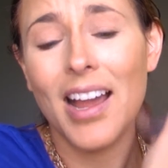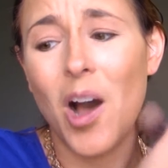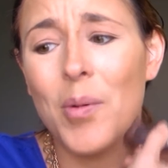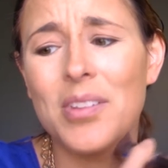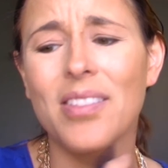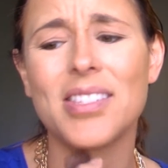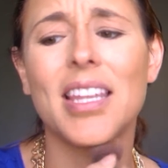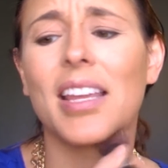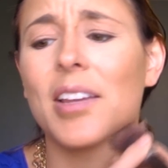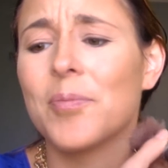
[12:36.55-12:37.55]
Almost
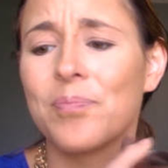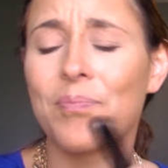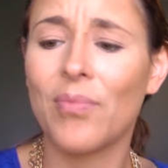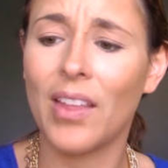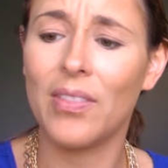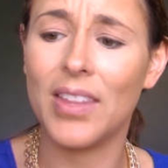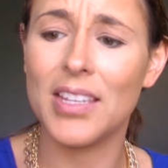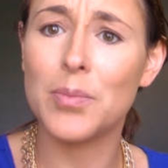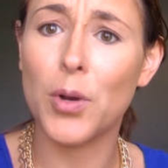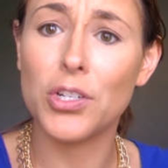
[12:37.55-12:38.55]
like
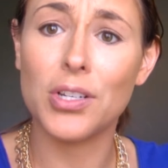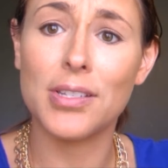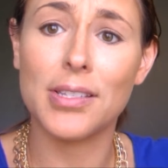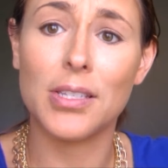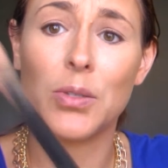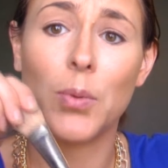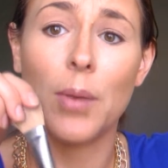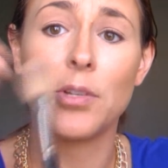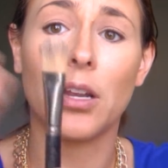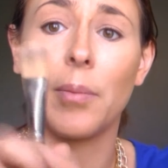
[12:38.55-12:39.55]
these brushes, this is what
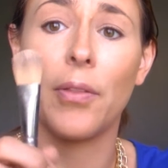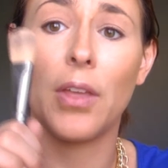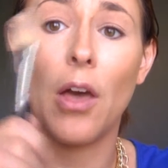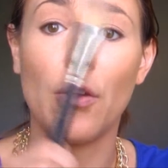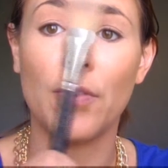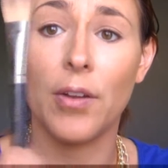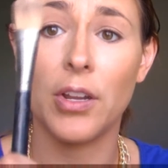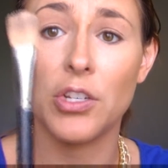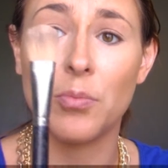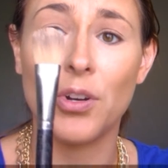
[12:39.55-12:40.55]
I'm talking about, the other
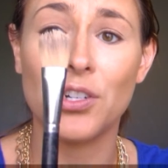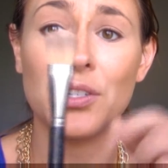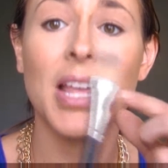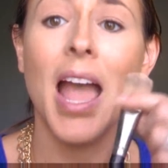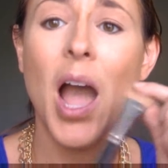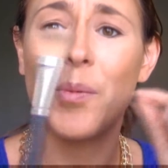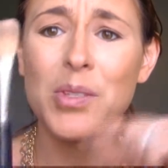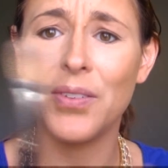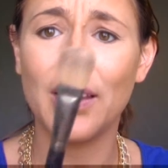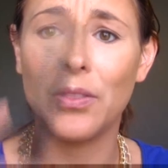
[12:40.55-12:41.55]
foundation brushes, I
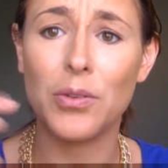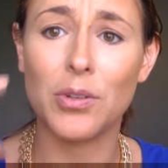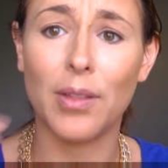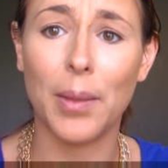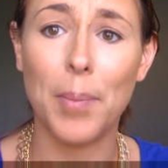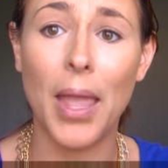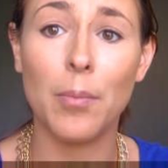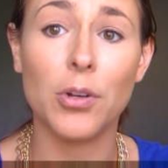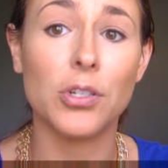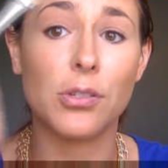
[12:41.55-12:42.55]
almost feel like those are like paint
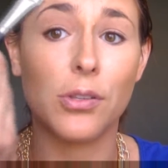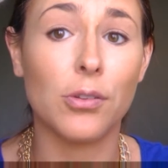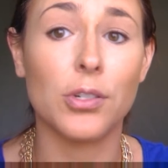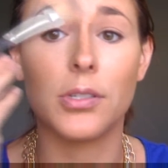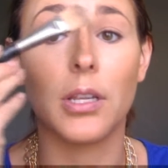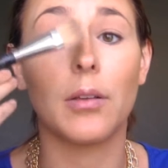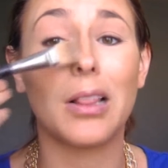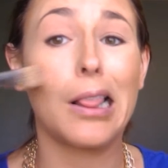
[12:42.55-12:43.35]
brushes and they're just like